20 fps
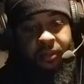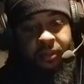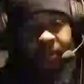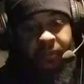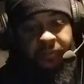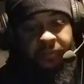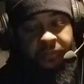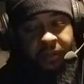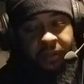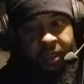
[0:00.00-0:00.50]

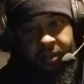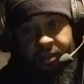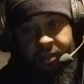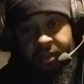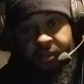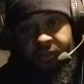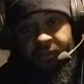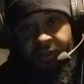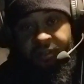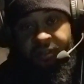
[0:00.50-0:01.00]

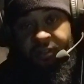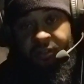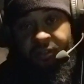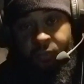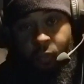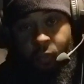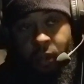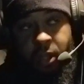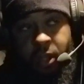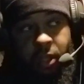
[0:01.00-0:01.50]
affected just as
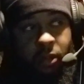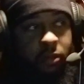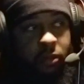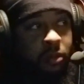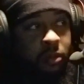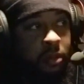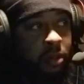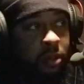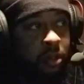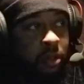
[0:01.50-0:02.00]
well.
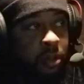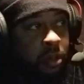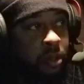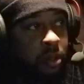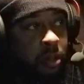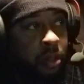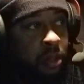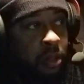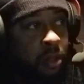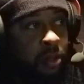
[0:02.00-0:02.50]

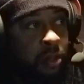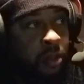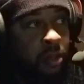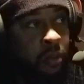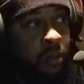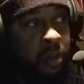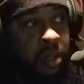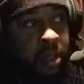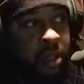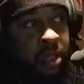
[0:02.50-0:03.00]

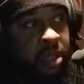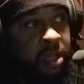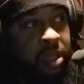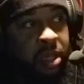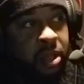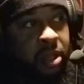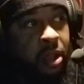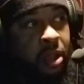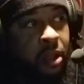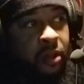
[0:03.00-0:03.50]

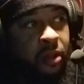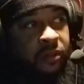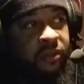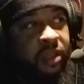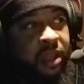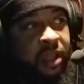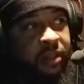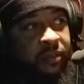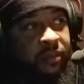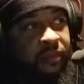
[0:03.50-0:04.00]
It caused
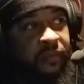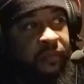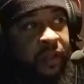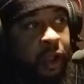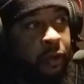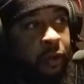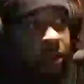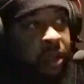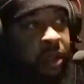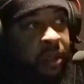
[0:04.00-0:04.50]
that
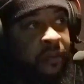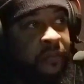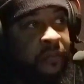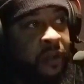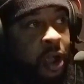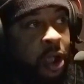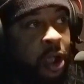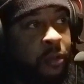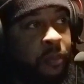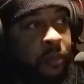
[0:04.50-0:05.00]
very
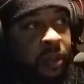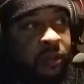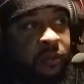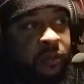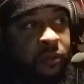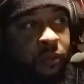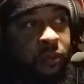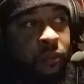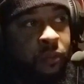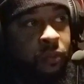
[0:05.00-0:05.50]
environment
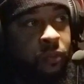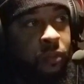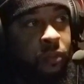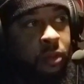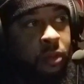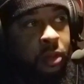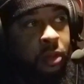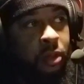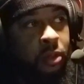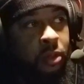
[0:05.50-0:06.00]
to
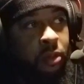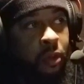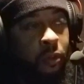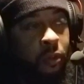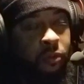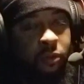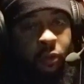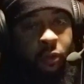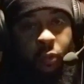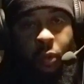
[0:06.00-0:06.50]

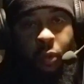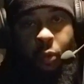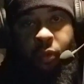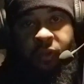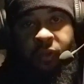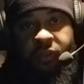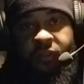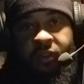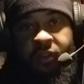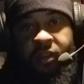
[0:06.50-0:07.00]
go through what
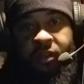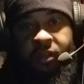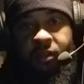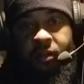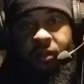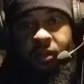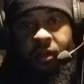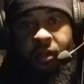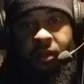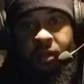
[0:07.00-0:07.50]
we see
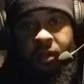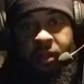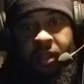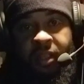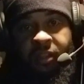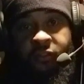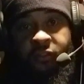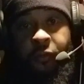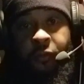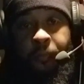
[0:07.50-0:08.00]

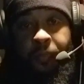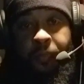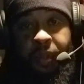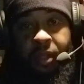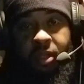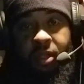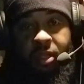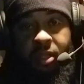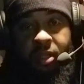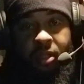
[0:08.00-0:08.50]

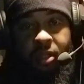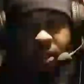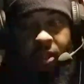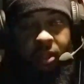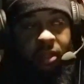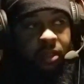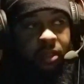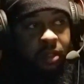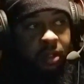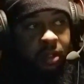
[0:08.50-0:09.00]
entropy,
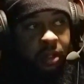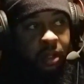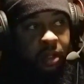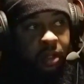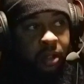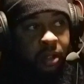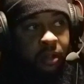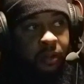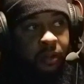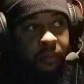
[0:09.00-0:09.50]

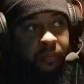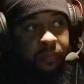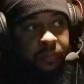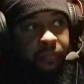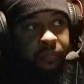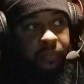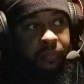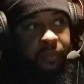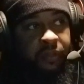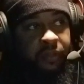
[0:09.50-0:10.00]
um,
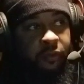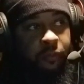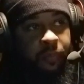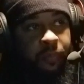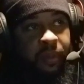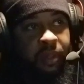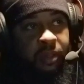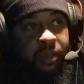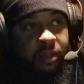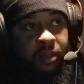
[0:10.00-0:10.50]
to
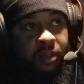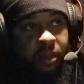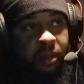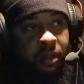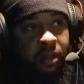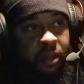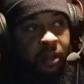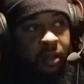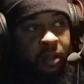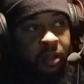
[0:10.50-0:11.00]
be
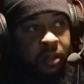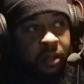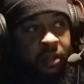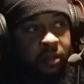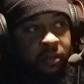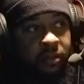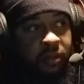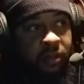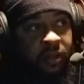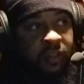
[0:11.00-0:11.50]

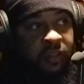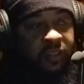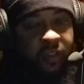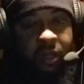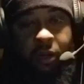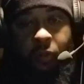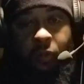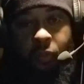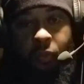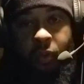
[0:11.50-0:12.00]

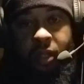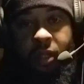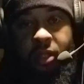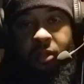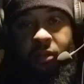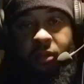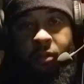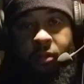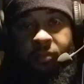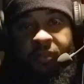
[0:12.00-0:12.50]
degenerate.
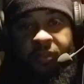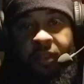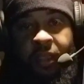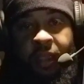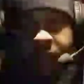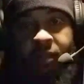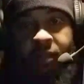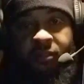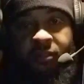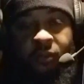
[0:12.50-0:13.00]
You know what I'm
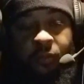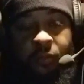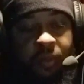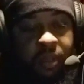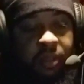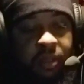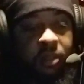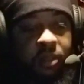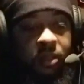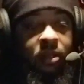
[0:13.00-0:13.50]
saying? To
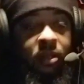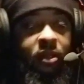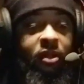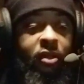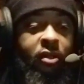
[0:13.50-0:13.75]
be